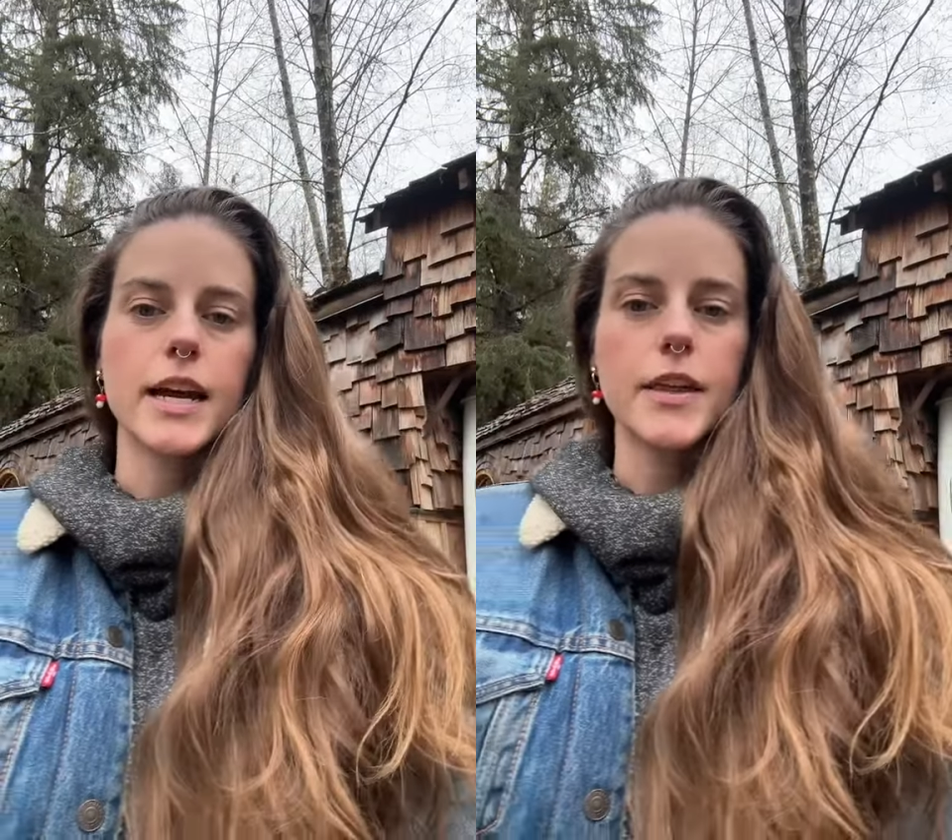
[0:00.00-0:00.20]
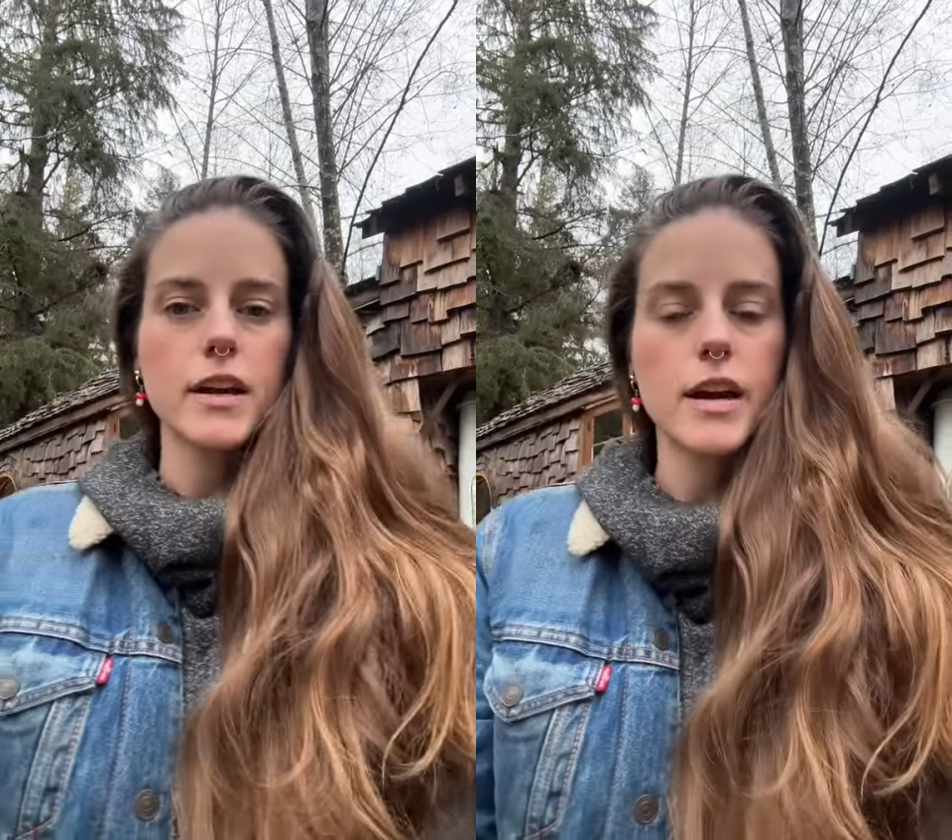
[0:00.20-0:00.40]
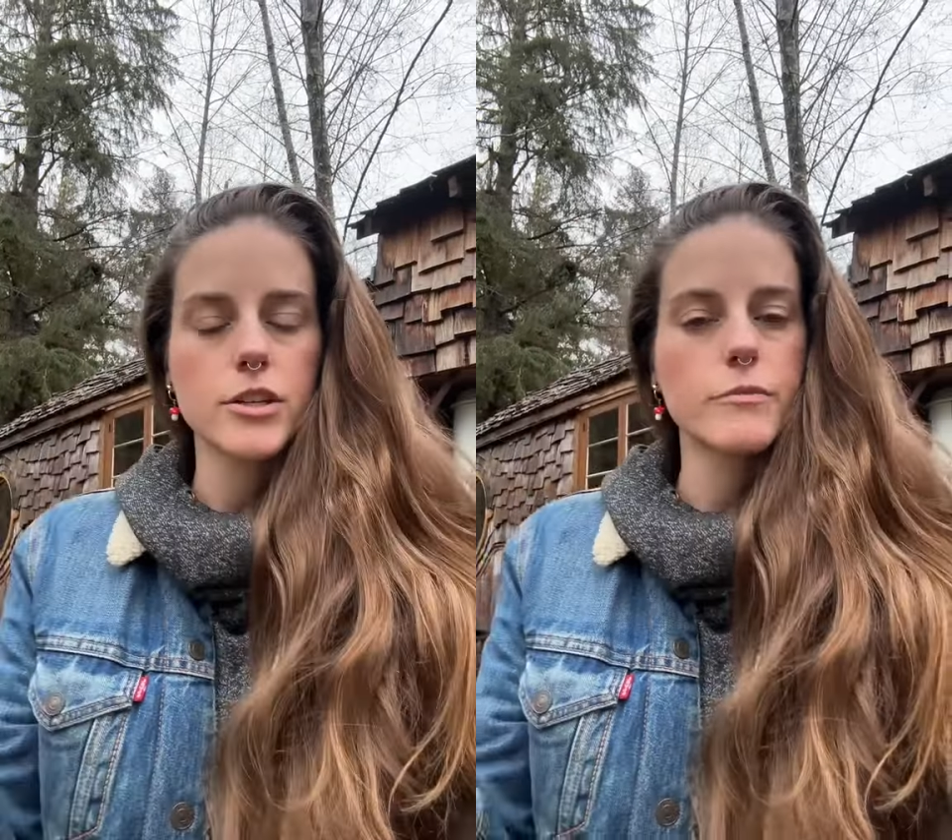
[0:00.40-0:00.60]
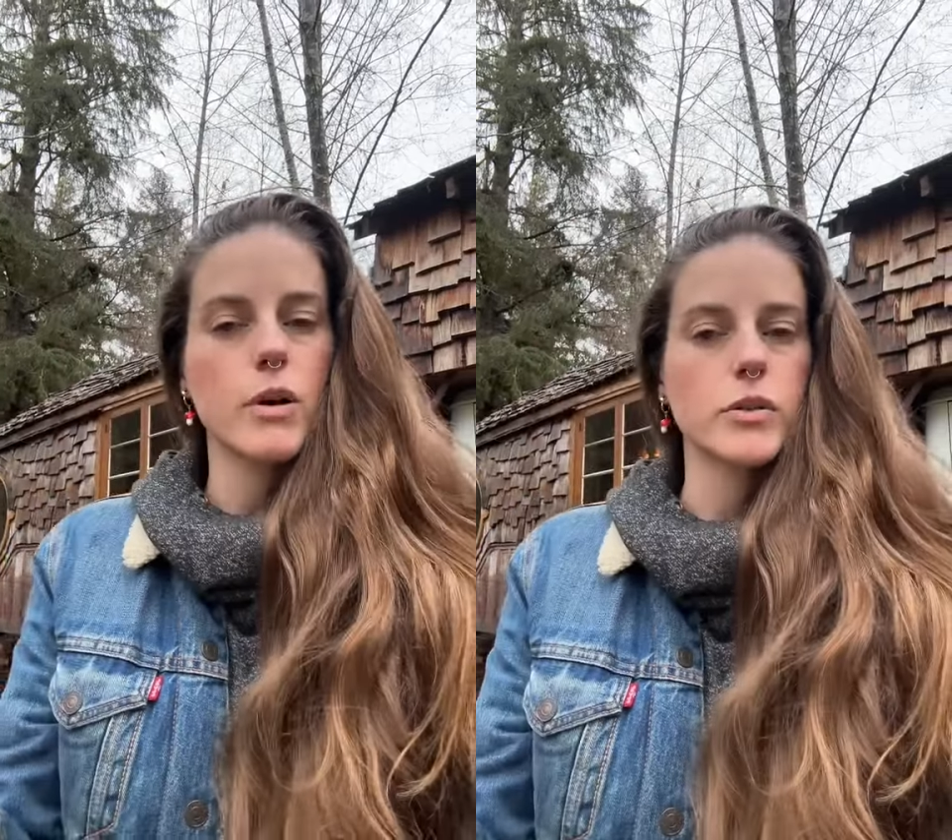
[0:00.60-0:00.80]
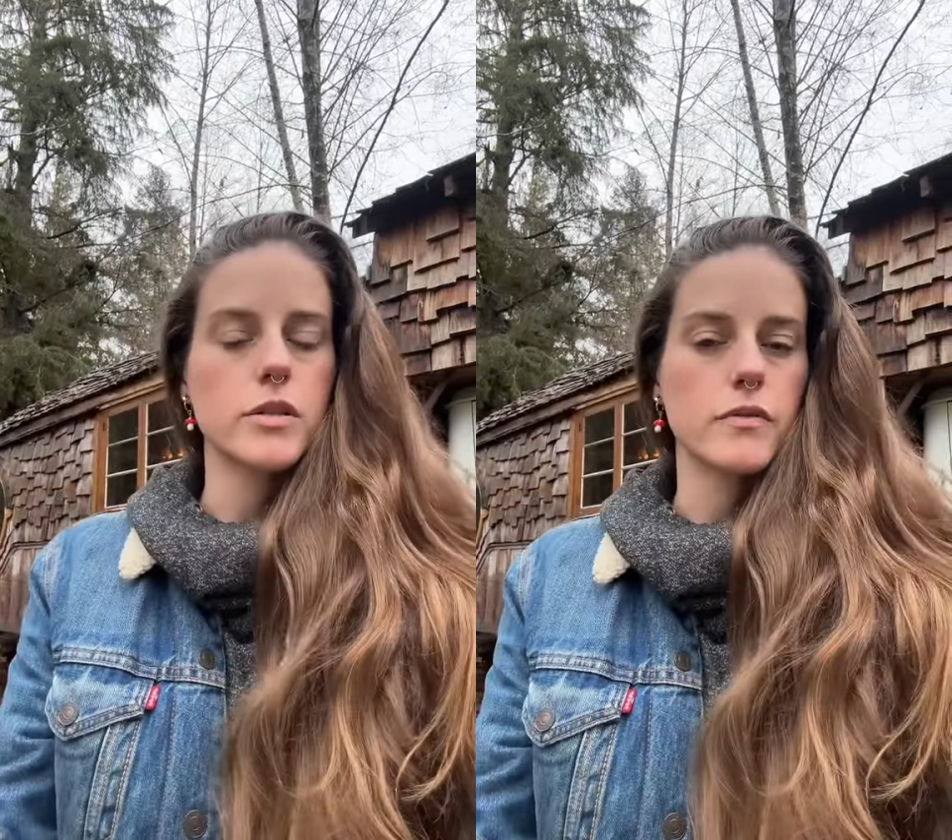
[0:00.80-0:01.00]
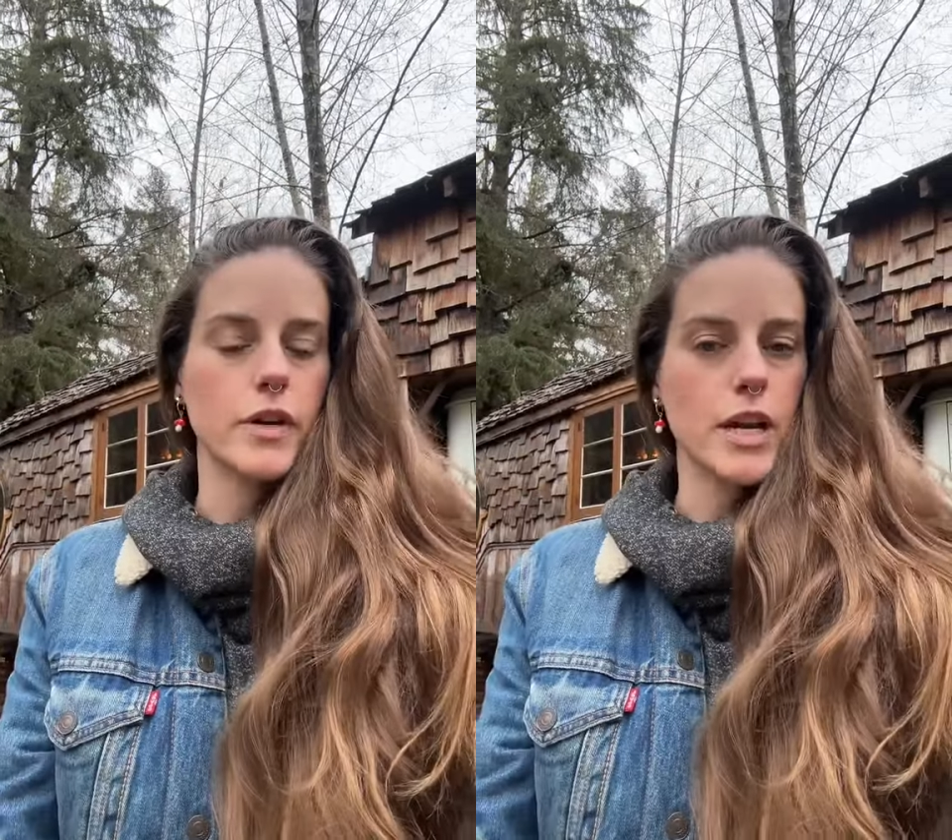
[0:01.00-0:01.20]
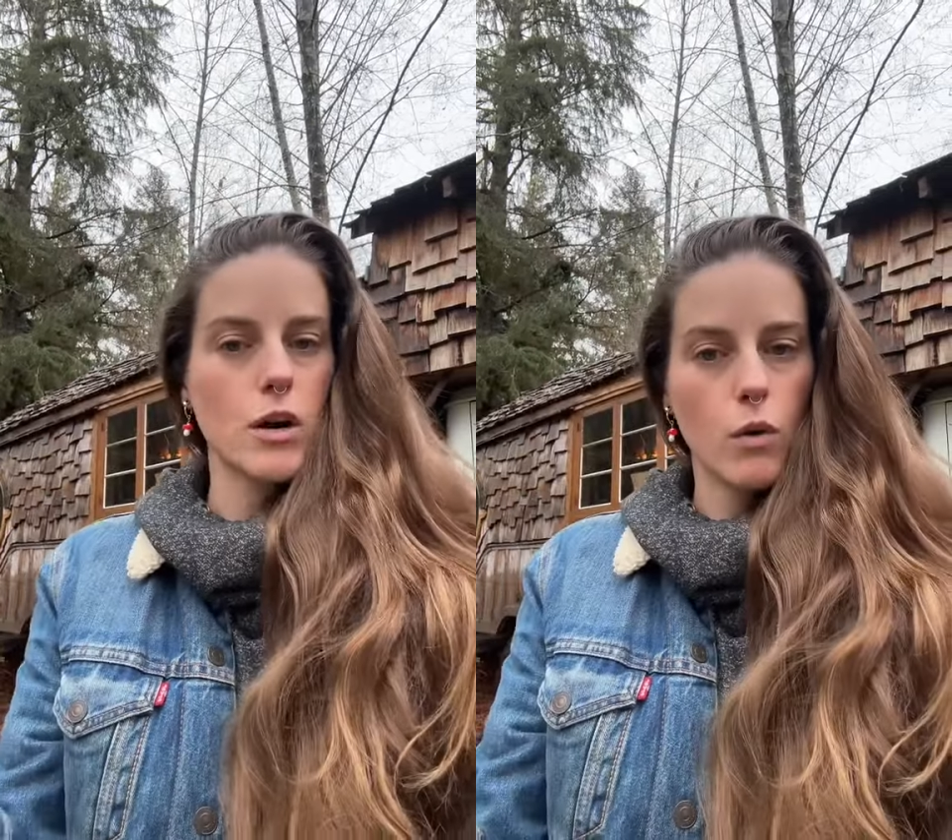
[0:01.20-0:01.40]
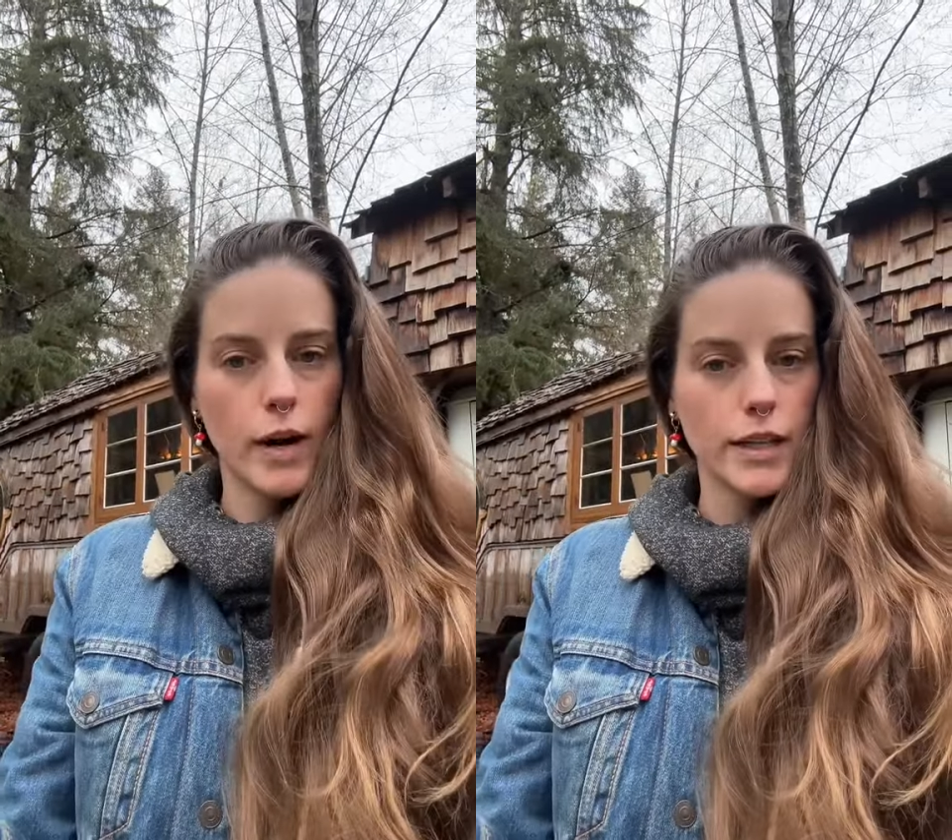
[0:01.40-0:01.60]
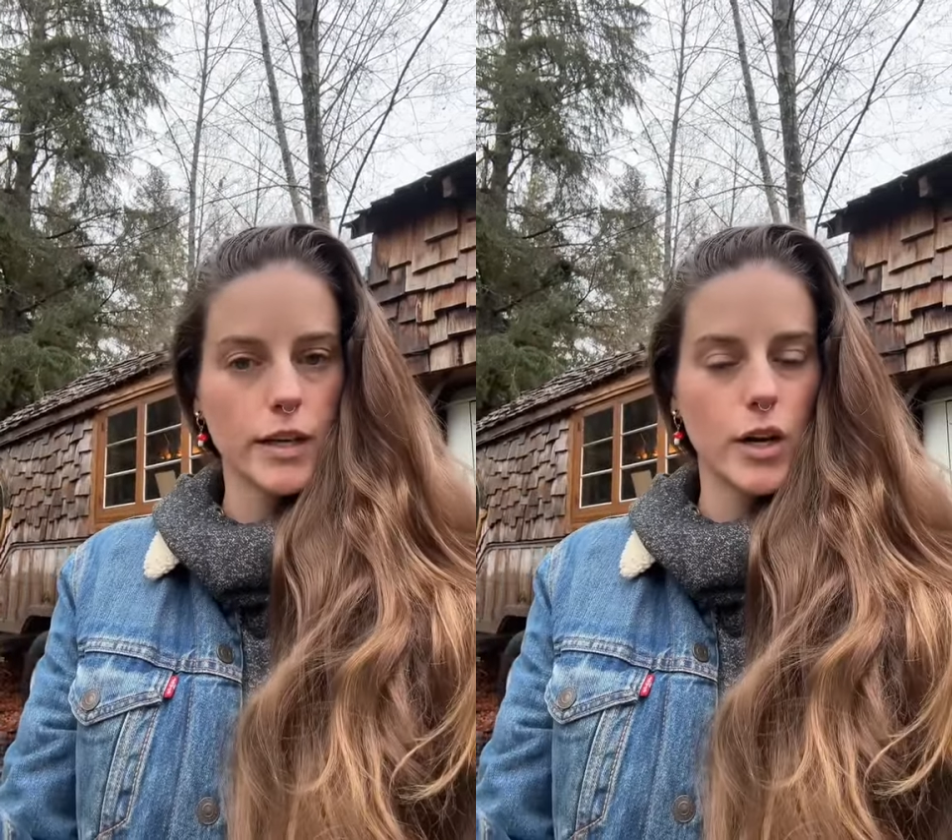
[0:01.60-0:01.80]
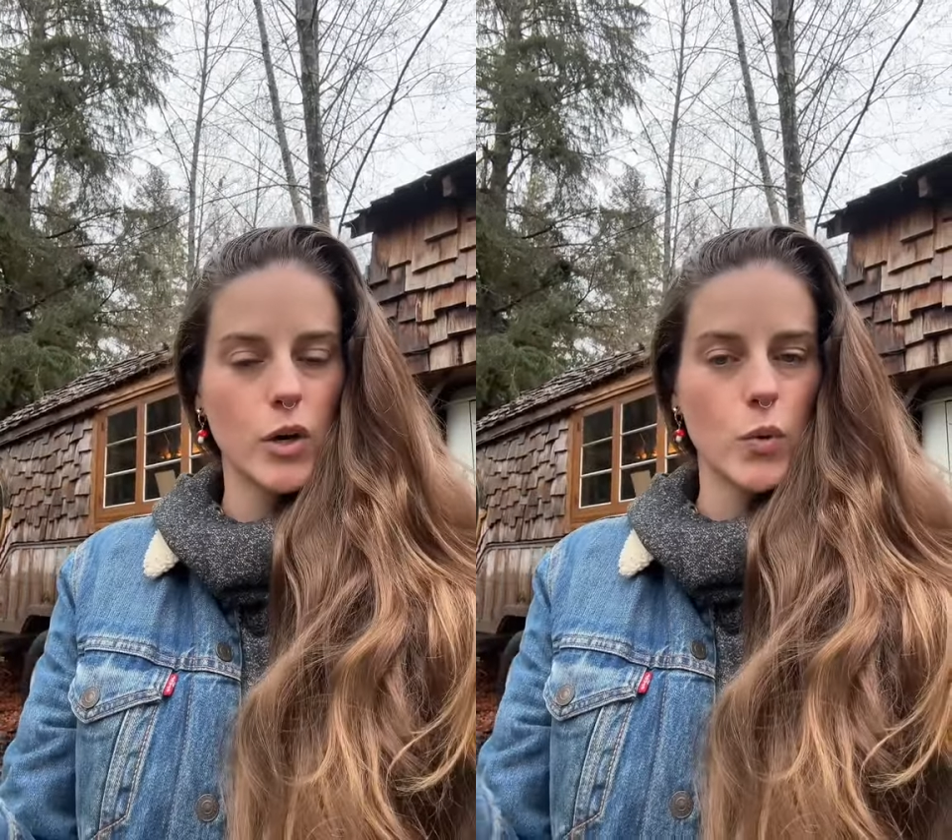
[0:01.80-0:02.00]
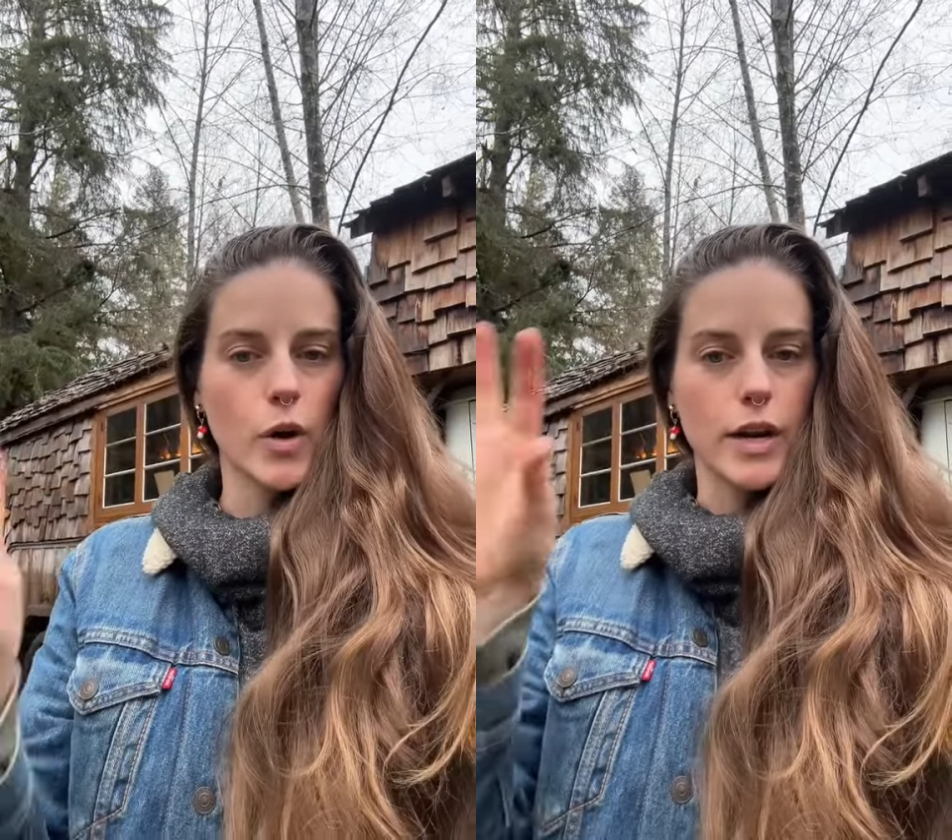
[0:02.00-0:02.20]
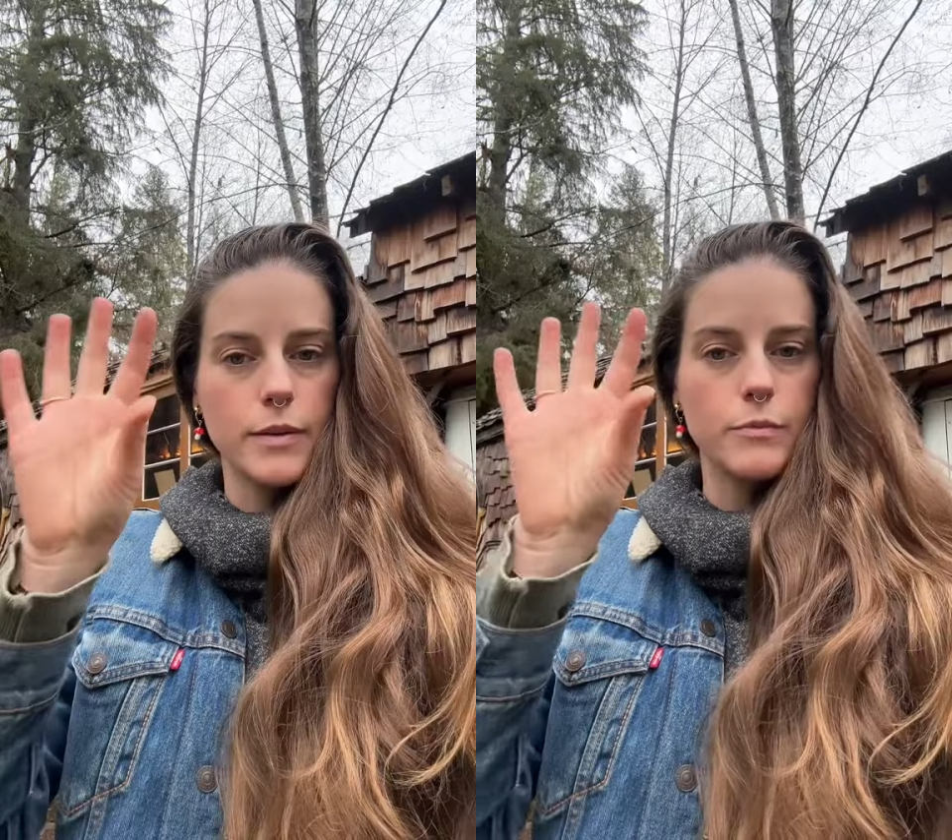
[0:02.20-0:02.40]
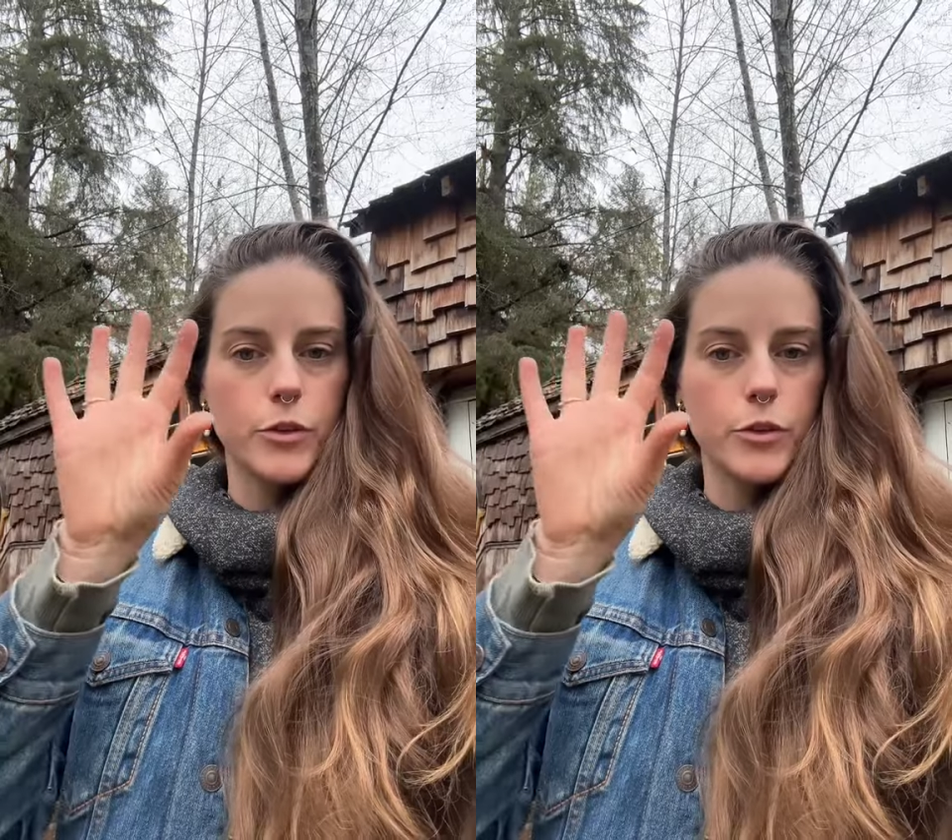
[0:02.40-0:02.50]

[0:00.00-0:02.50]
I think I actually posted a video a while ago where I